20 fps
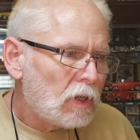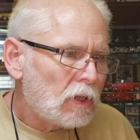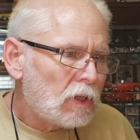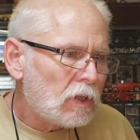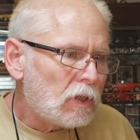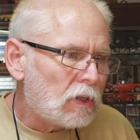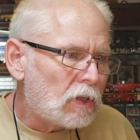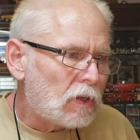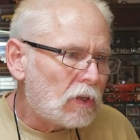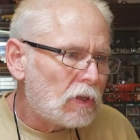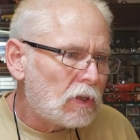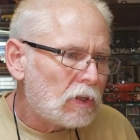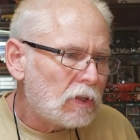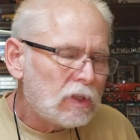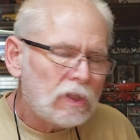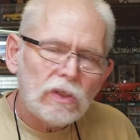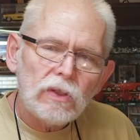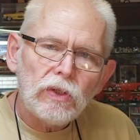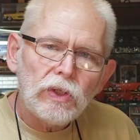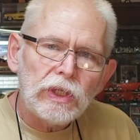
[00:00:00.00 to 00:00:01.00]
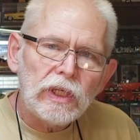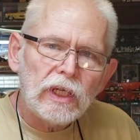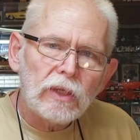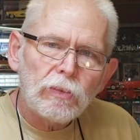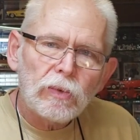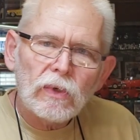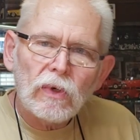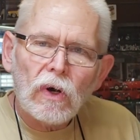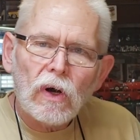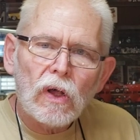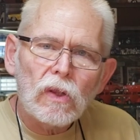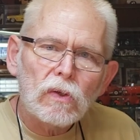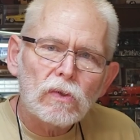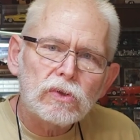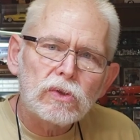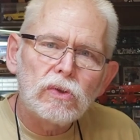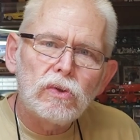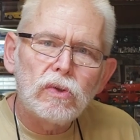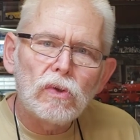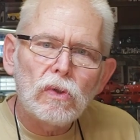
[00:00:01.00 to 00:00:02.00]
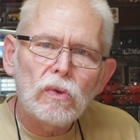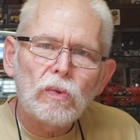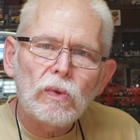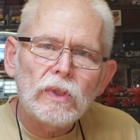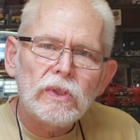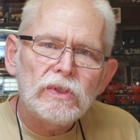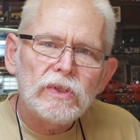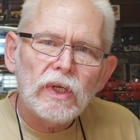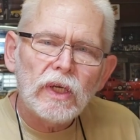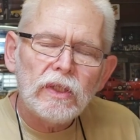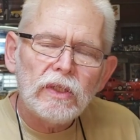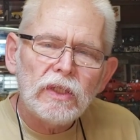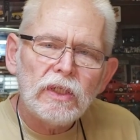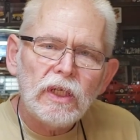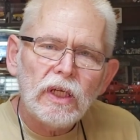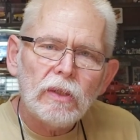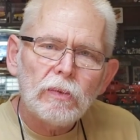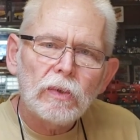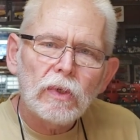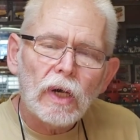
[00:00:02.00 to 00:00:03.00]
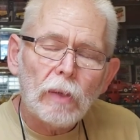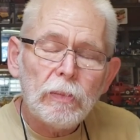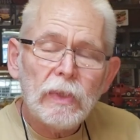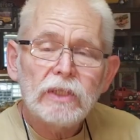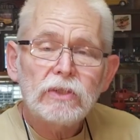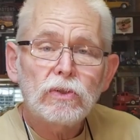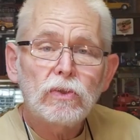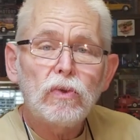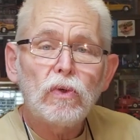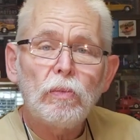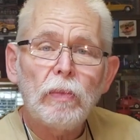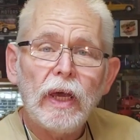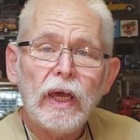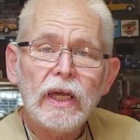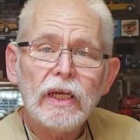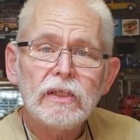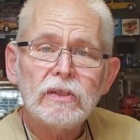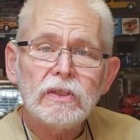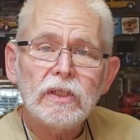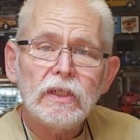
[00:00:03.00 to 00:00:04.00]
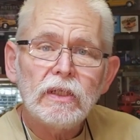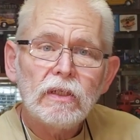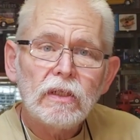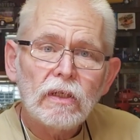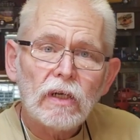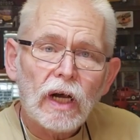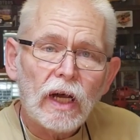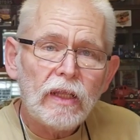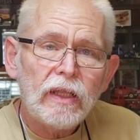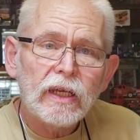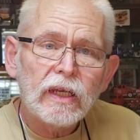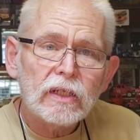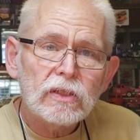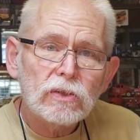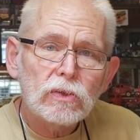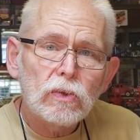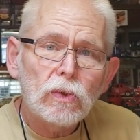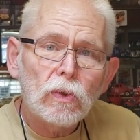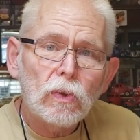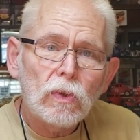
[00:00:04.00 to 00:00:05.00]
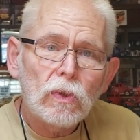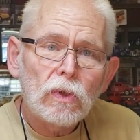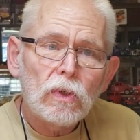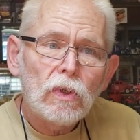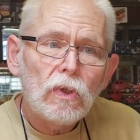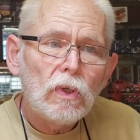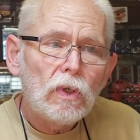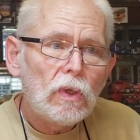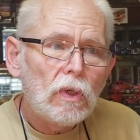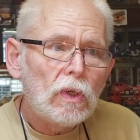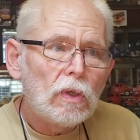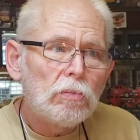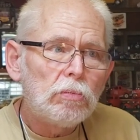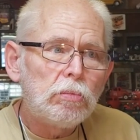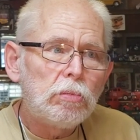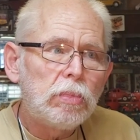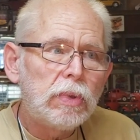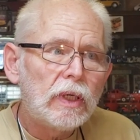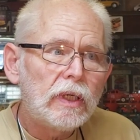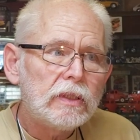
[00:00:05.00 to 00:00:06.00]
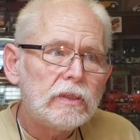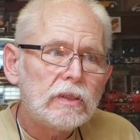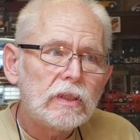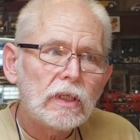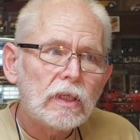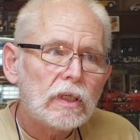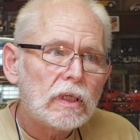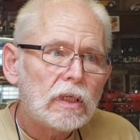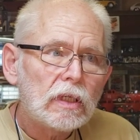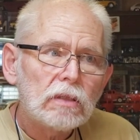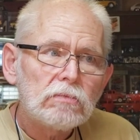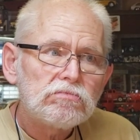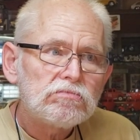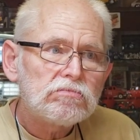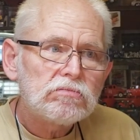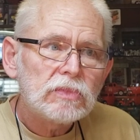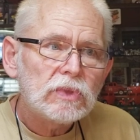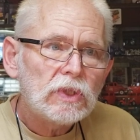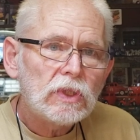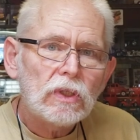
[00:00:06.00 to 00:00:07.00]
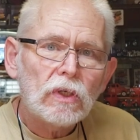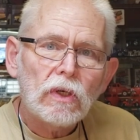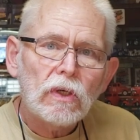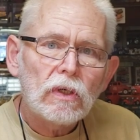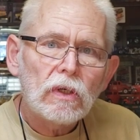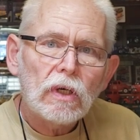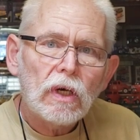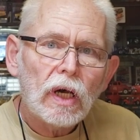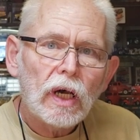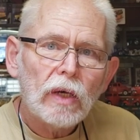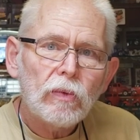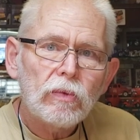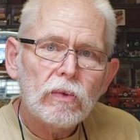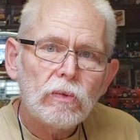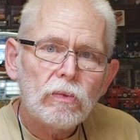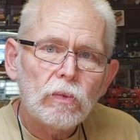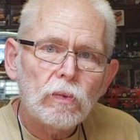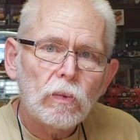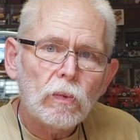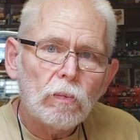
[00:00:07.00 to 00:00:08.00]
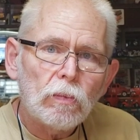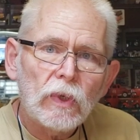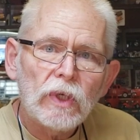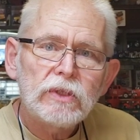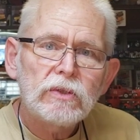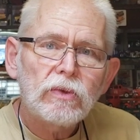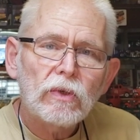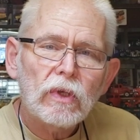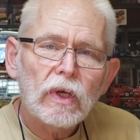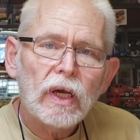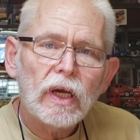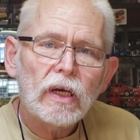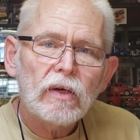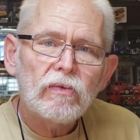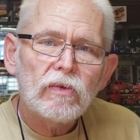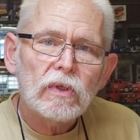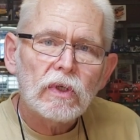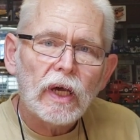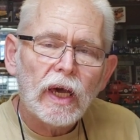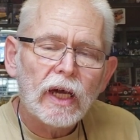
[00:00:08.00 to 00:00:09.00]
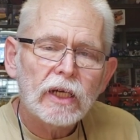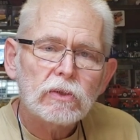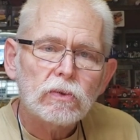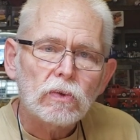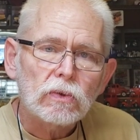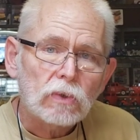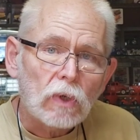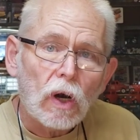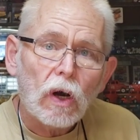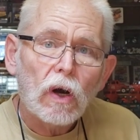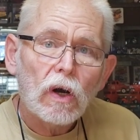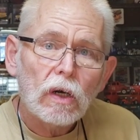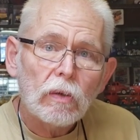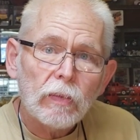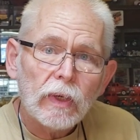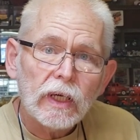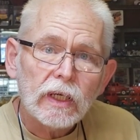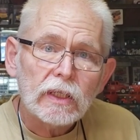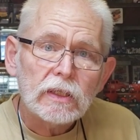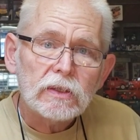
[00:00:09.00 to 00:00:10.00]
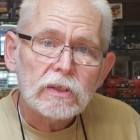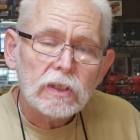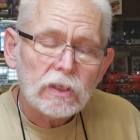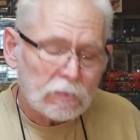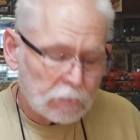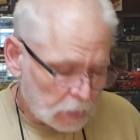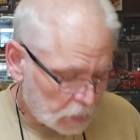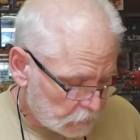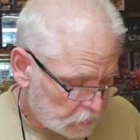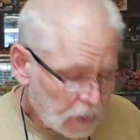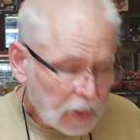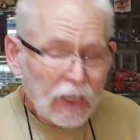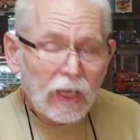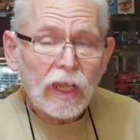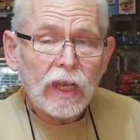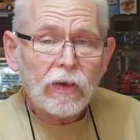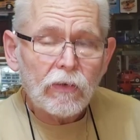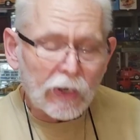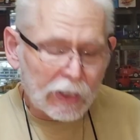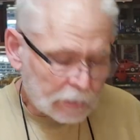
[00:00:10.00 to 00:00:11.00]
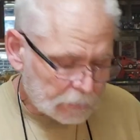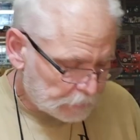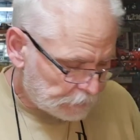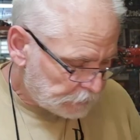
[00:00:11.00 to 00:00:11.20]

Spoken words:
you know, you get rid of all those cool ones, and you keep. I mean, it's a cool magazine. I think it's cool. But, you know, I would much rather have an actual car magazine. Anyway,